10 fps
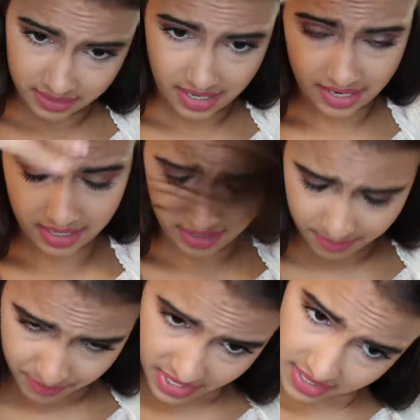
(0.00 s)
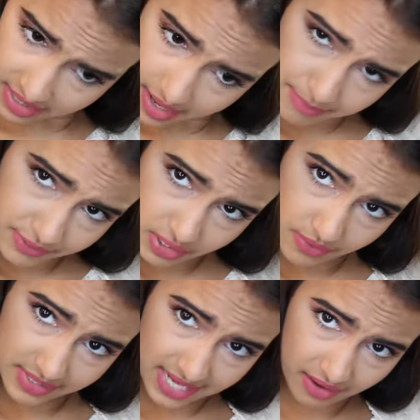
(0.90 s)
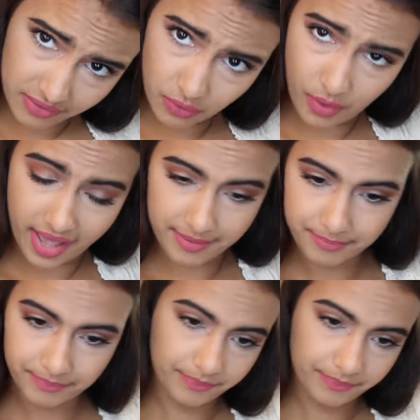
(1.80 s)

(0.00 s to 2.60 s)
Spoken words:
kind of pin it up so it's out of the way.